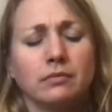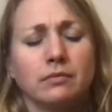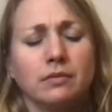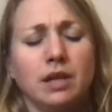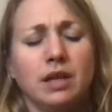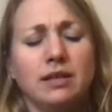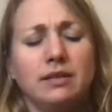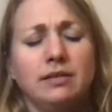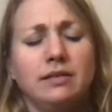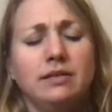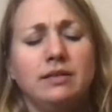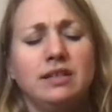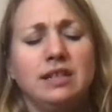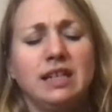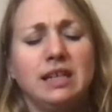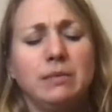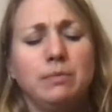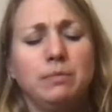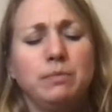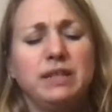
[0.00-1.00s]
As
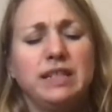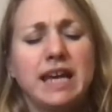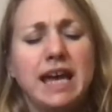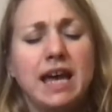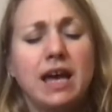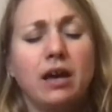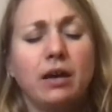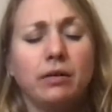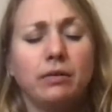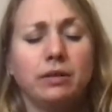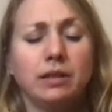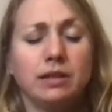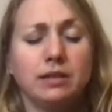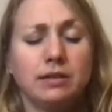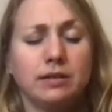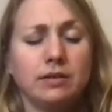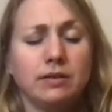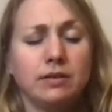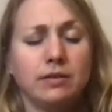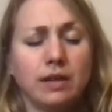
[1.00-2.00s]
deep down
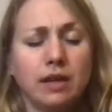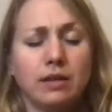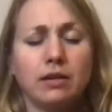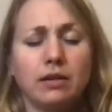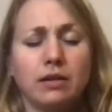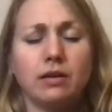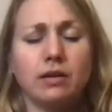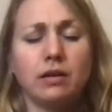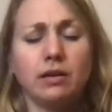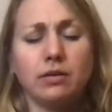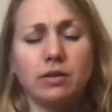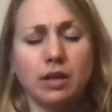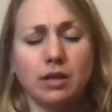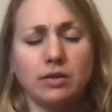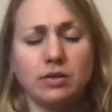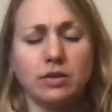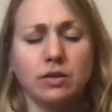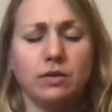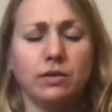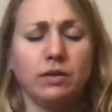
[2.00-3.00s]
into that earth
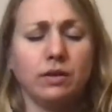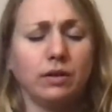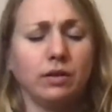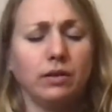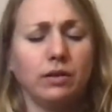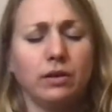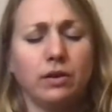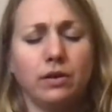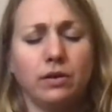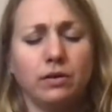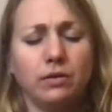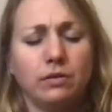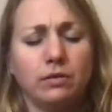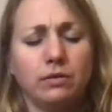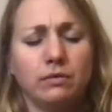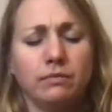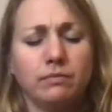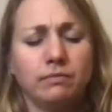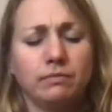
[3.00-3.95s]
as you can go.